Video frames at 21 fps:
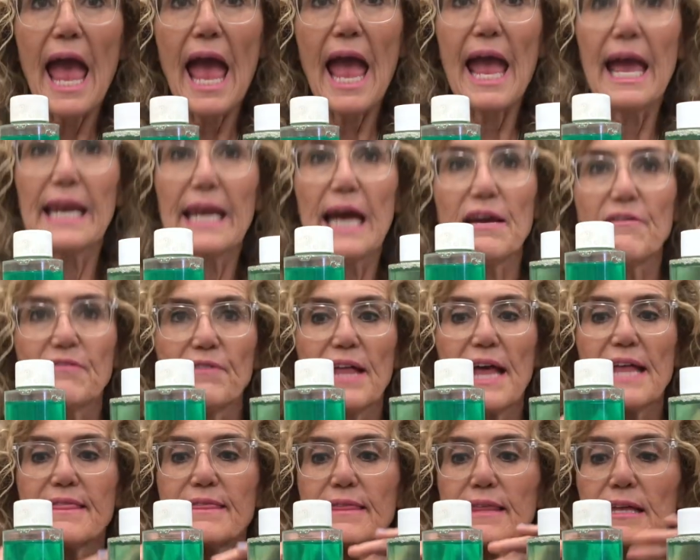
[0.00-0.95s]
and I've
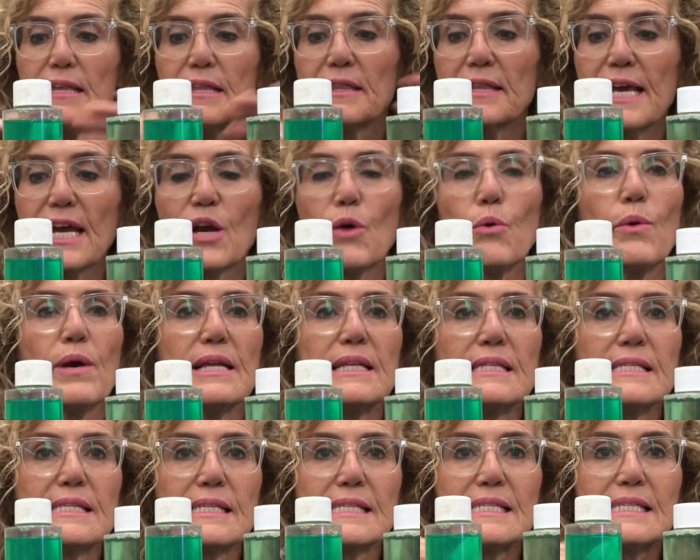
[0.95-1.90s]
let the
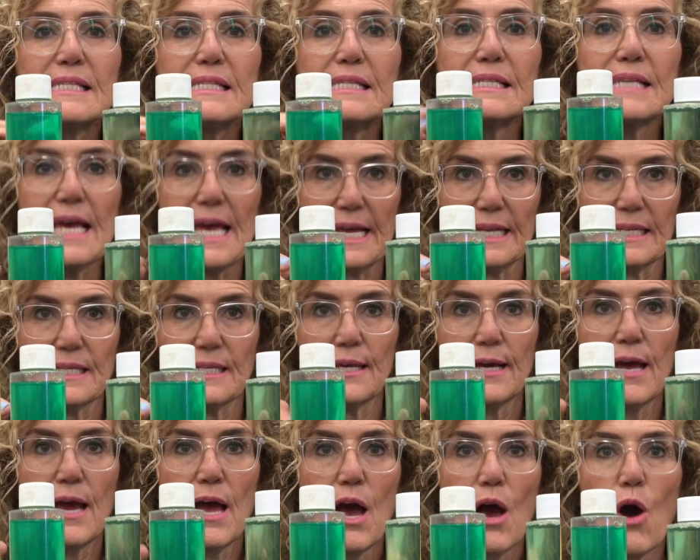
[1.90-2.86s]
liquids sit
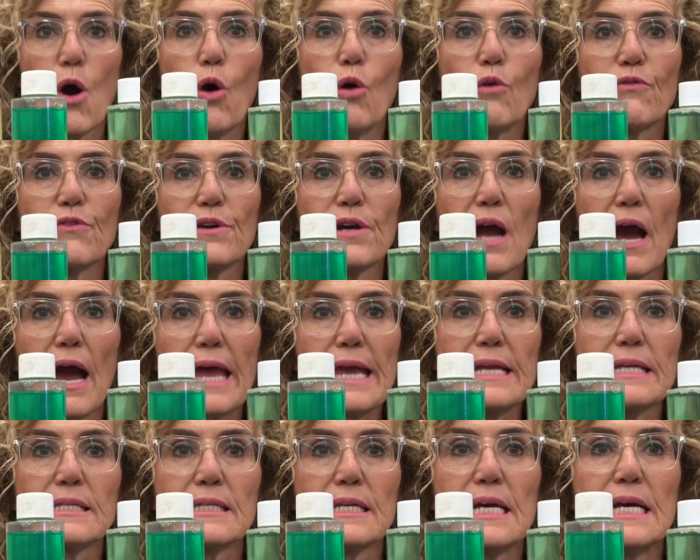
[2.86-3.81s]

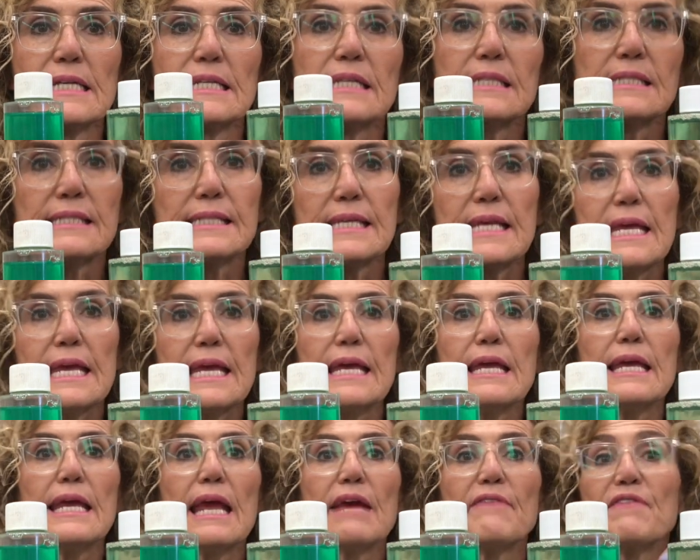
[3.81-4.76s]
overnight to
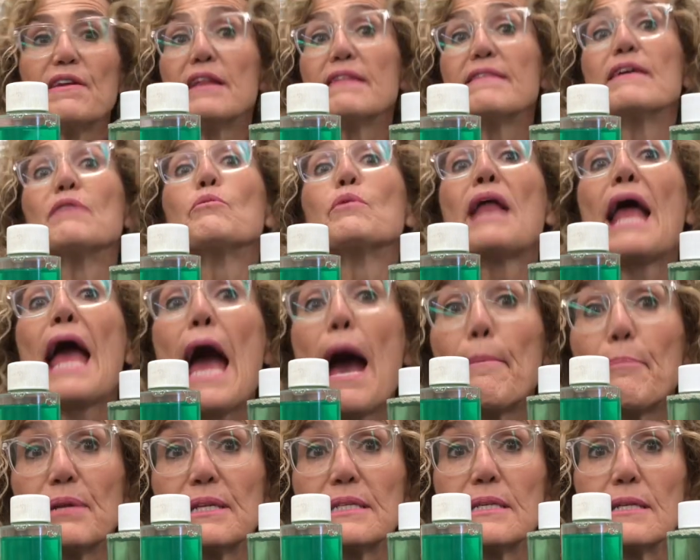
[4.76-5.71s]
see if anything would
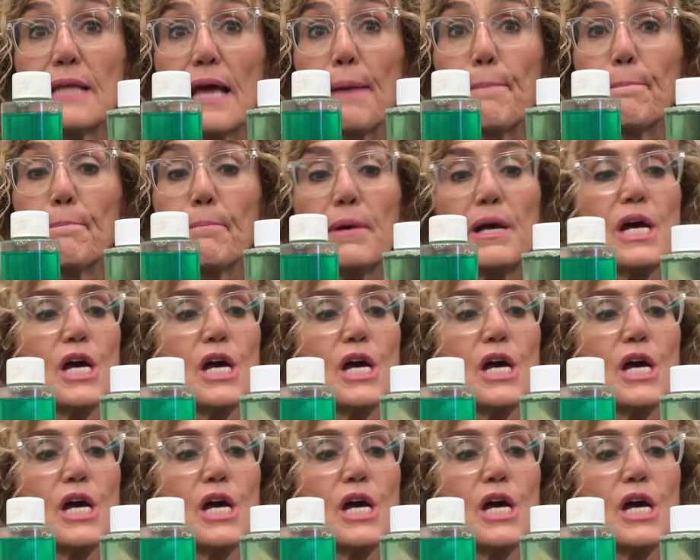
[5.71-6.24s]
happen to them.